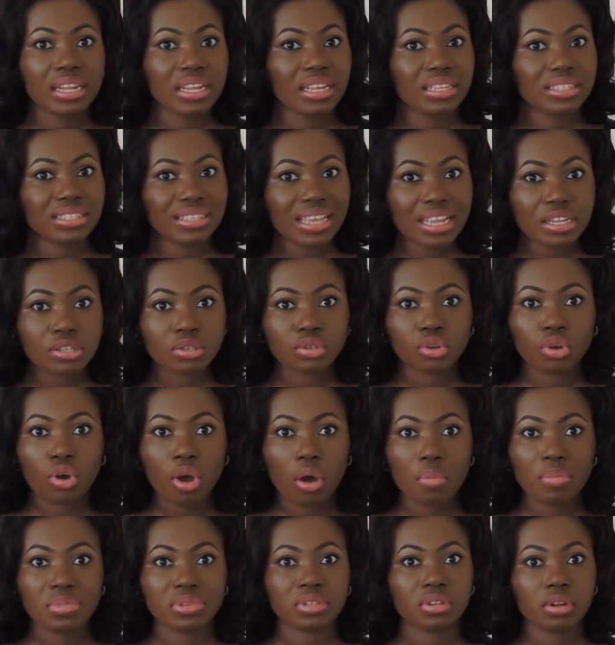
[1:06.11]
they tend to
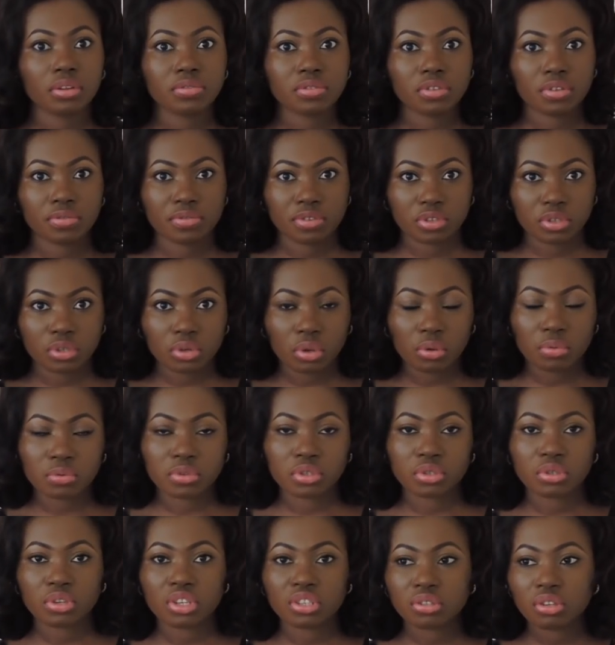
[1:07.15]
come with a lot of
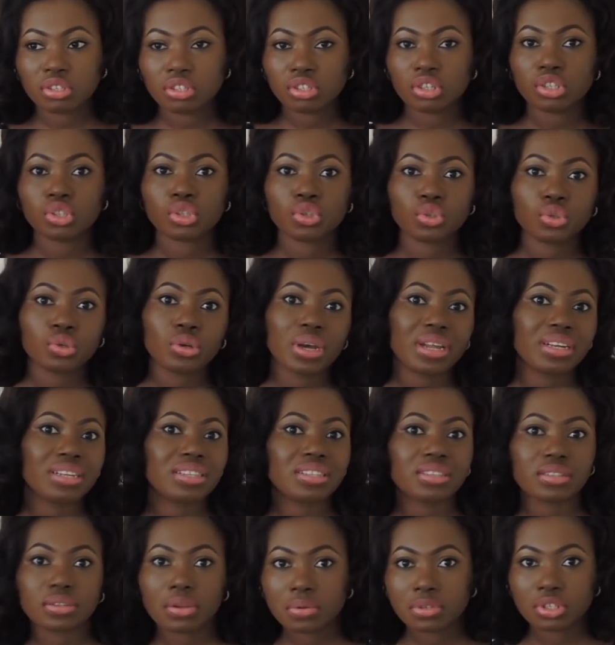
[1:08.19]
salt so it's not just you
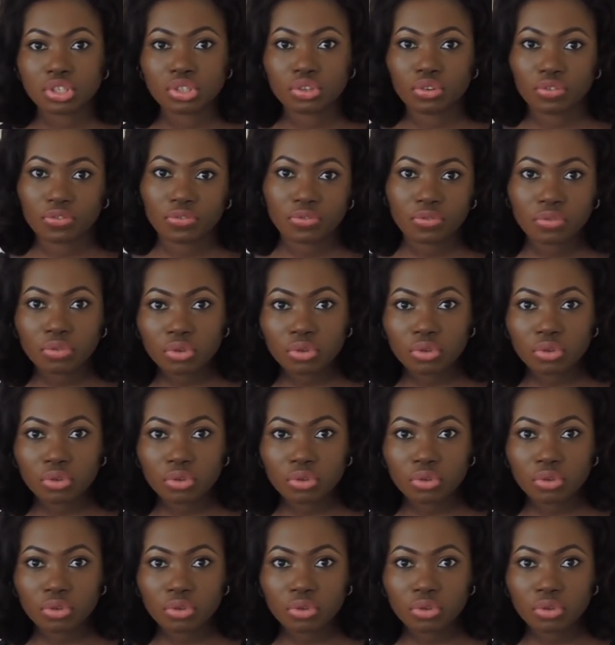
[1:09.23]
adding salt in your